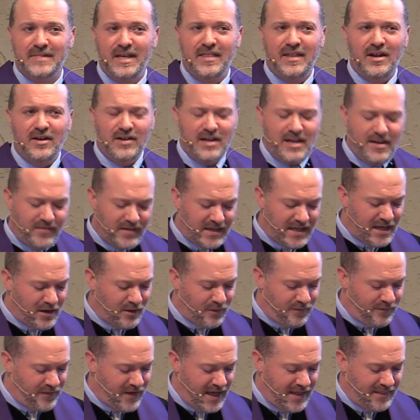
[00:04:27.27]
There are even
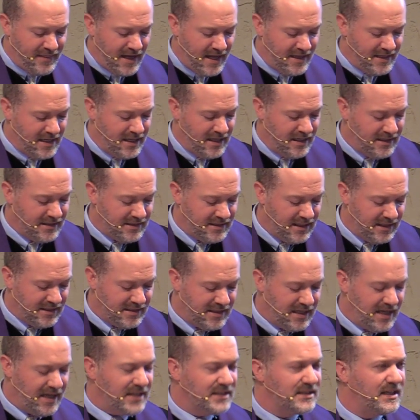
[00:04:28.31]
interfaith identities
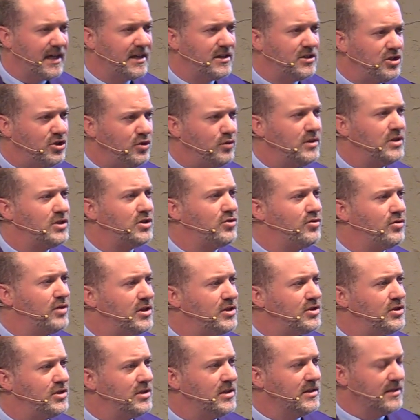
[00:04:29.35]
these days, like Jewish
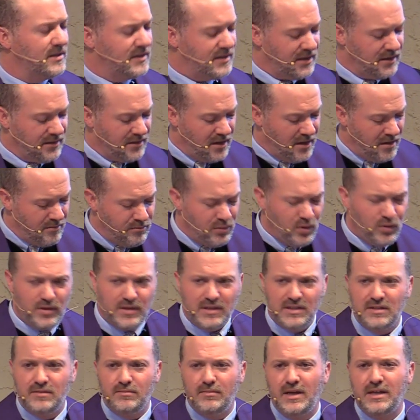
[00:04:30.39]
Christians and
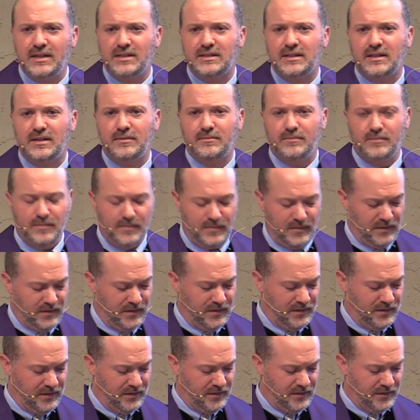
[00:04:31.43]
Buddhist
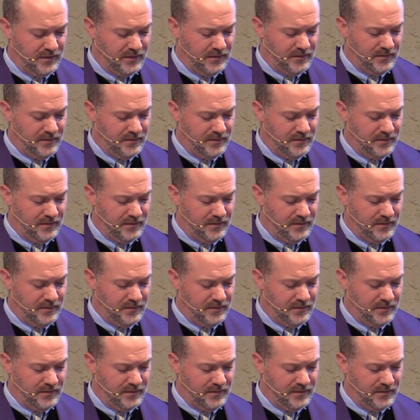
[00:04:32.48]
Muslims.